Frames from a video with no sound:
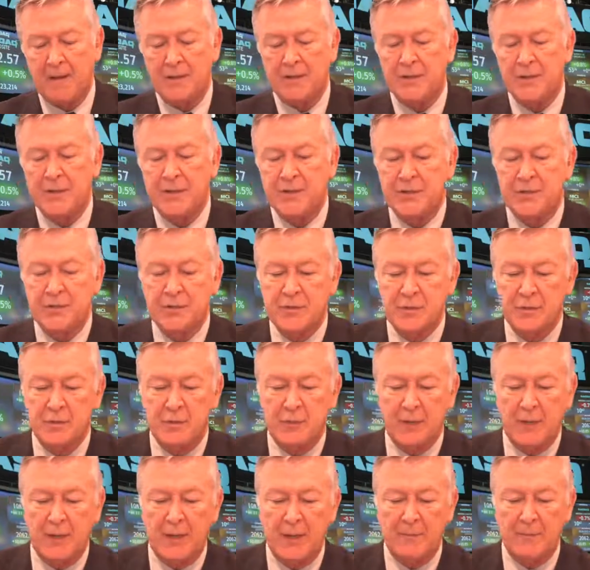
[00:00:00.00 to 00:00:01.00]
So let's do some
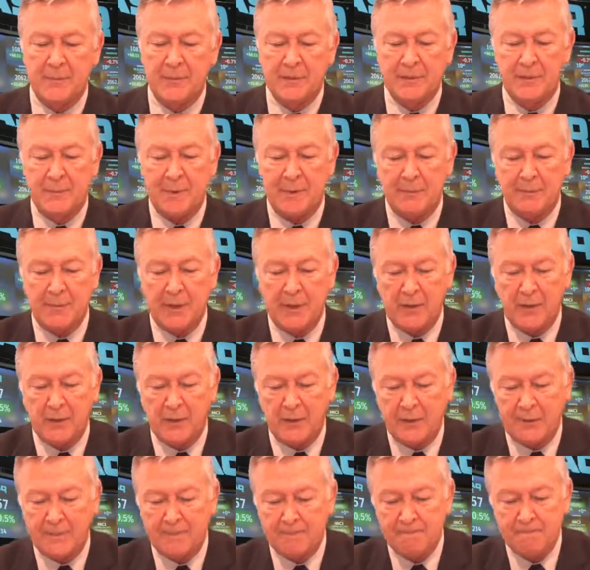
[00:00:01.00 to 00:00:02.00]
more numbers about
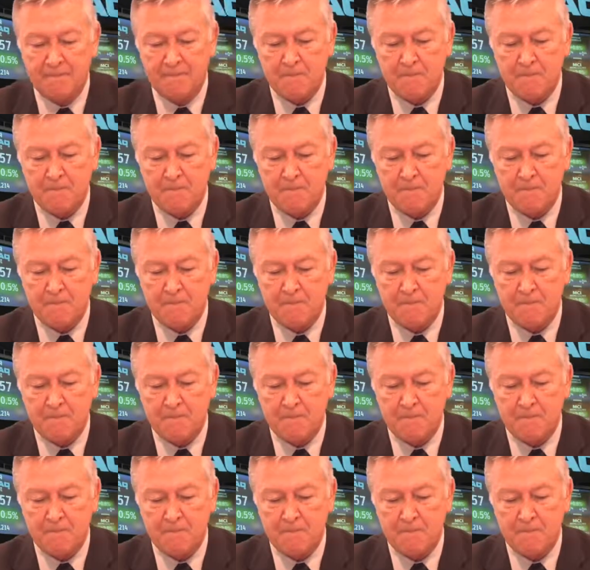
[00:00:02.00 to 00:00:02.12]
Bitcoin.